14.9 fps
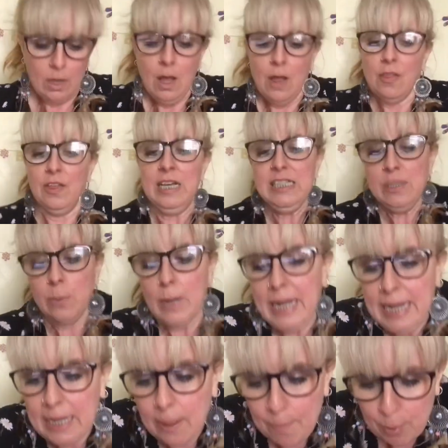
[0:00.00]
This
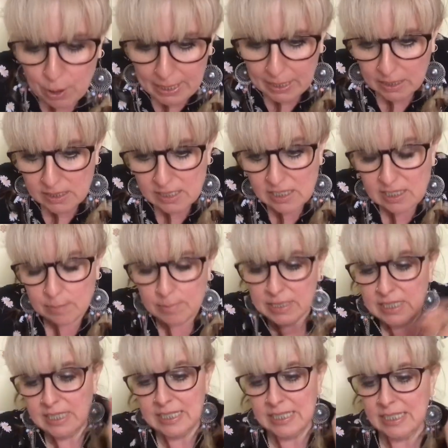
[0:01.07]
week brings some
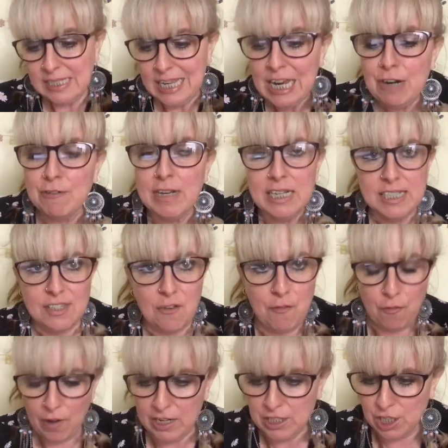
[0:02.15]
serious
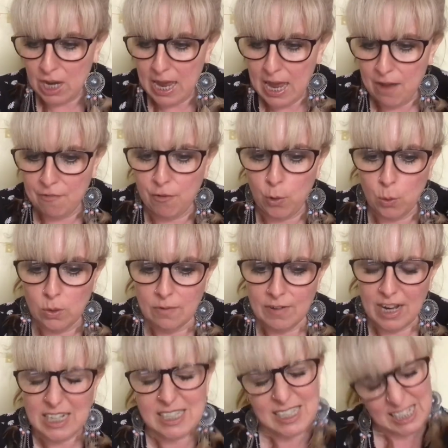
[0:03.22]
fresh air for all of
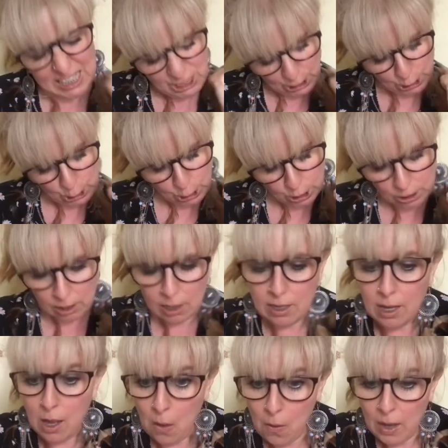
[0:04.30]
us.
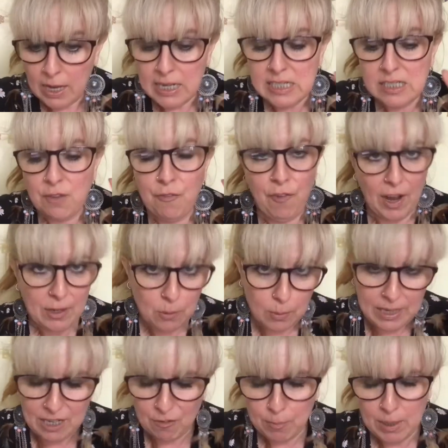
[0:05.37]
It's the final
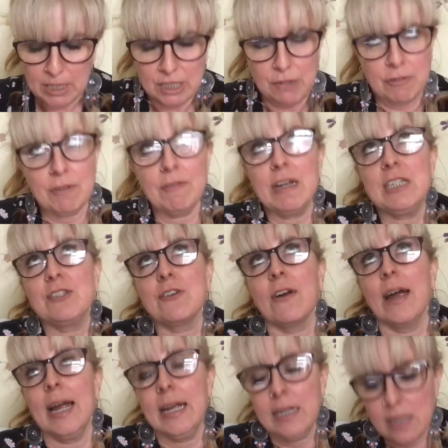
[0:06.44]
week of Mercury
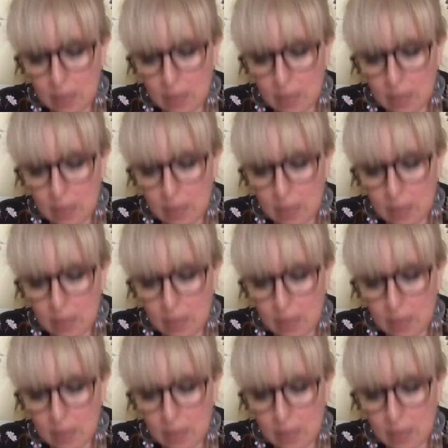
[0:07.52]
retrograde,